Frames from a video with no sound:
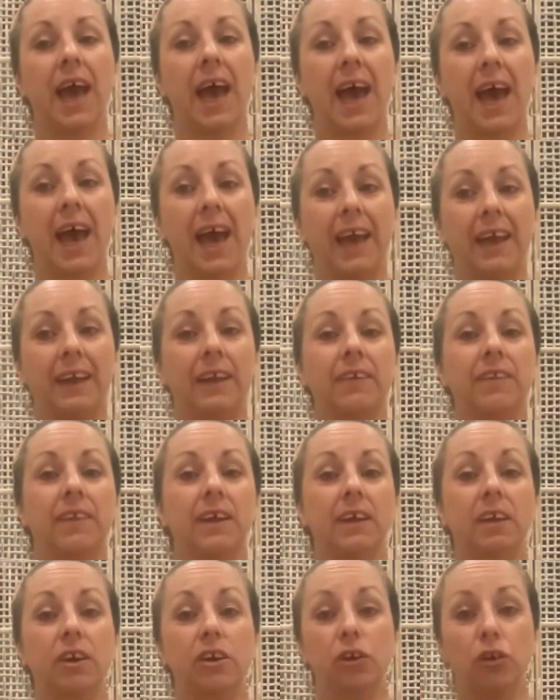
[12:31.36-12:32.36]
8. Then
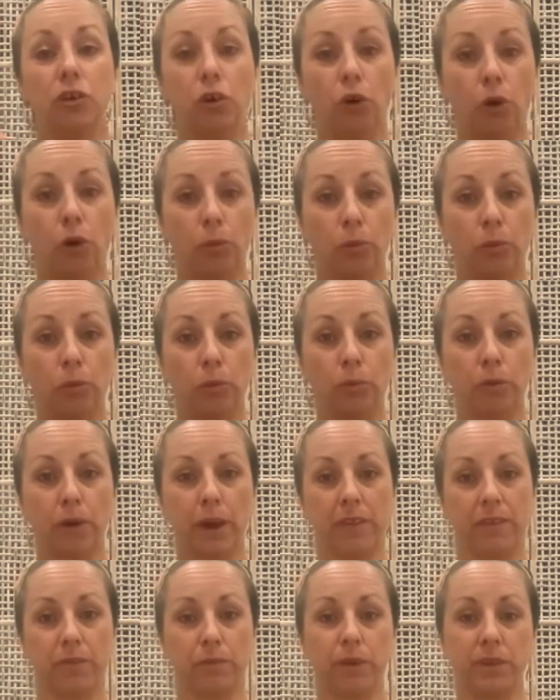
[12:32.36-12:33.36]
a normal
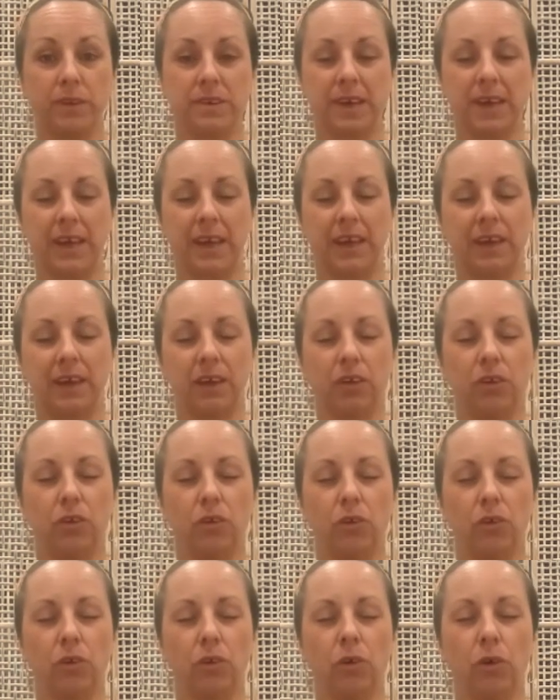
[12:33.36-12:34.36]
breath. We're taking a
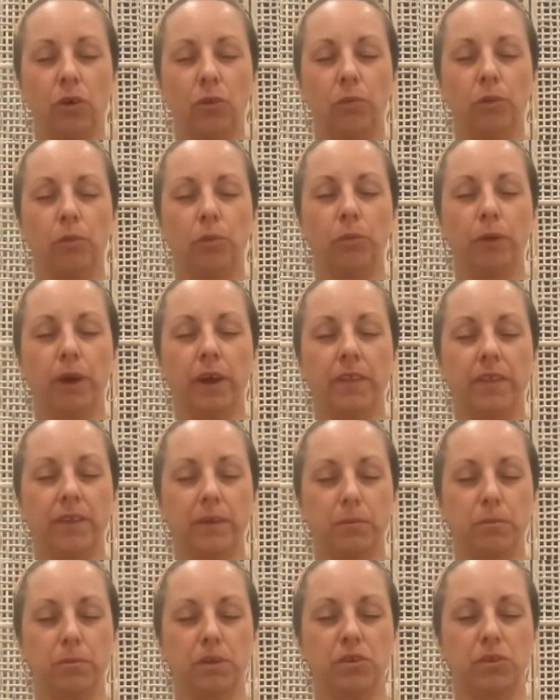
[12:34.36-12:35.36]
normal breath in
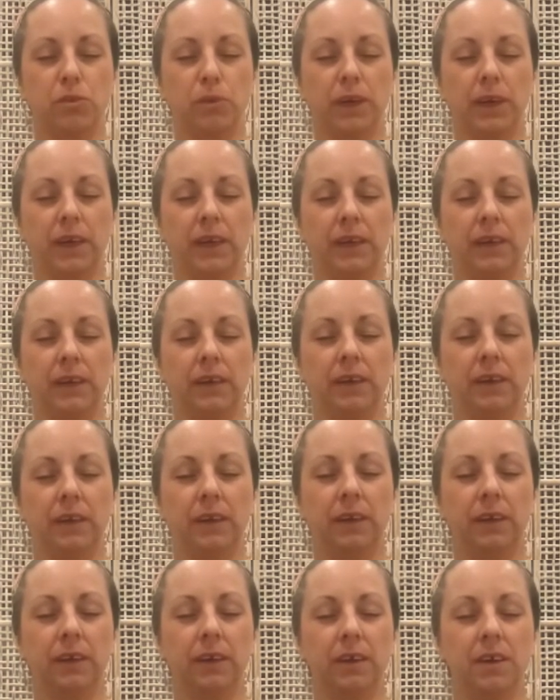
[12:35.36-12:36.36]
between.
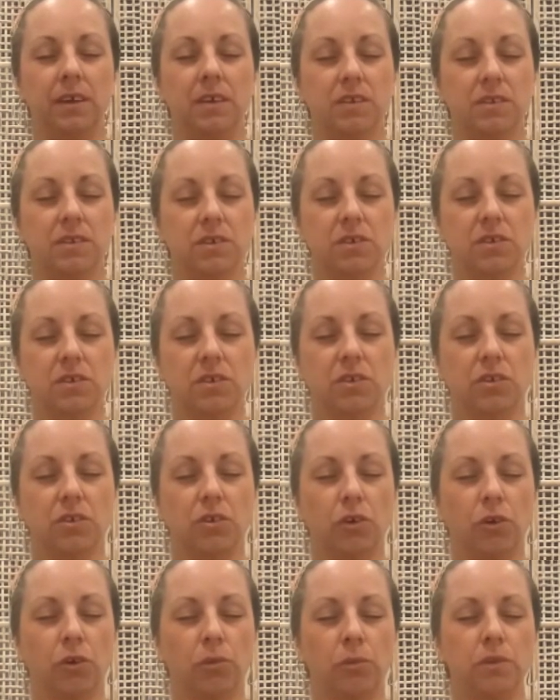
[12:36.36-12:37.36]
So just a
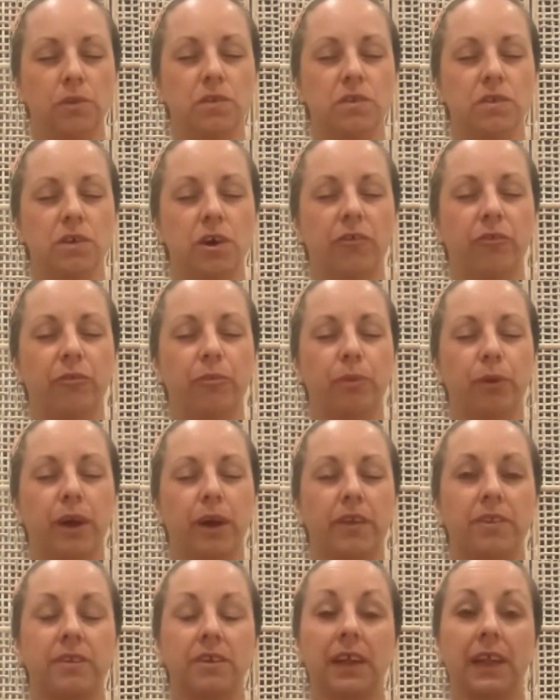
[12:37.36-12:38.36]
normal soft
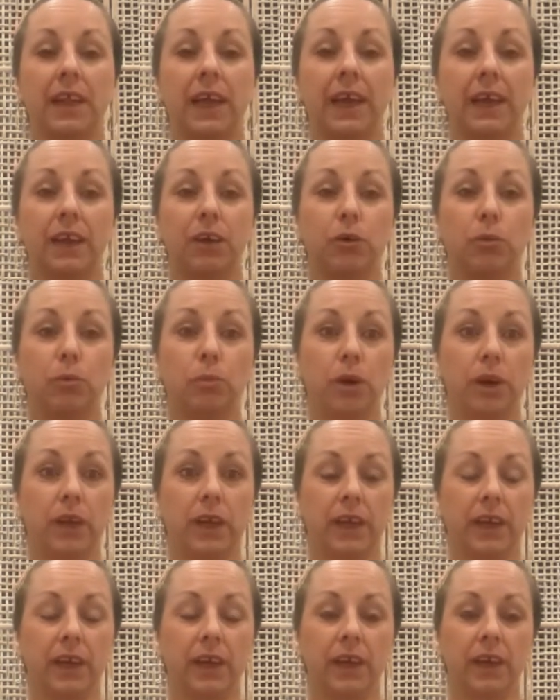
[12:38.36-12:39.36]
breath to let your
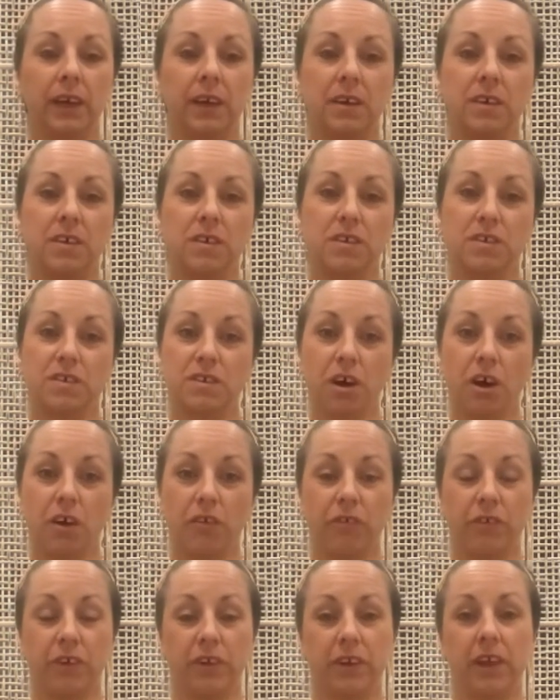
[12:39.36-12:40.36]
body
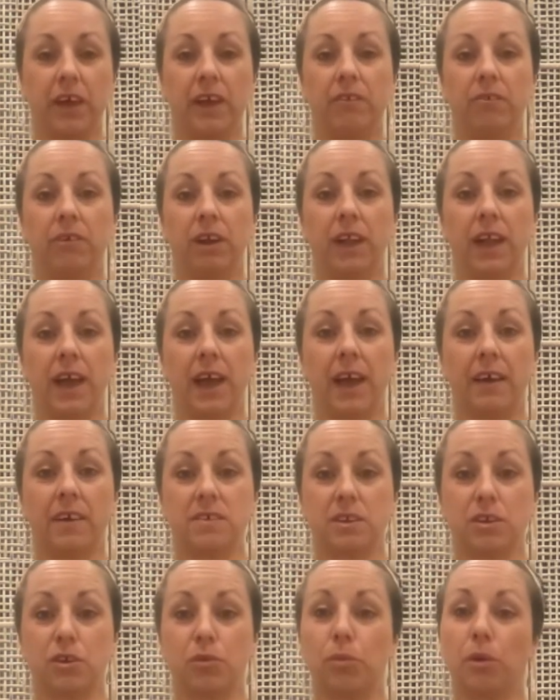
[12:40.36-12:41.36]
soften and relax.
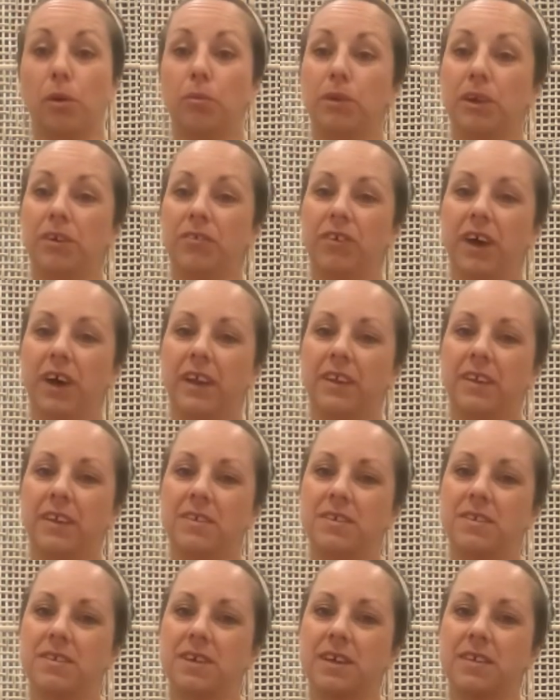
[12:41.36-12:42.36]
And you'll probably find there's a
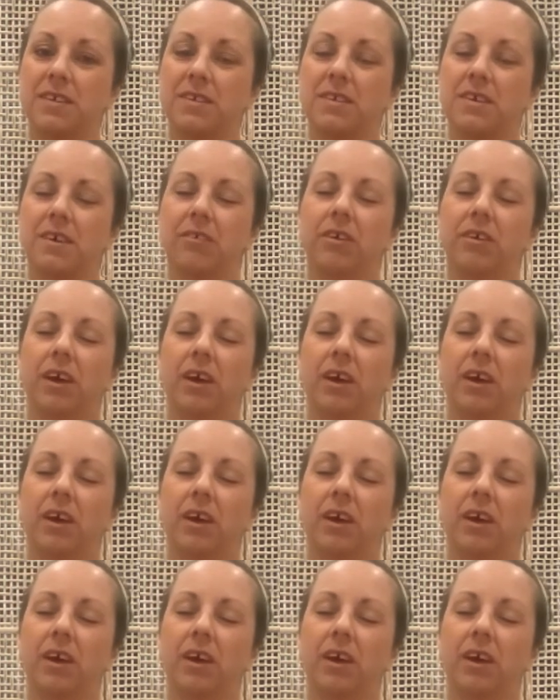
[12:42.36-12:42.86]
sense of,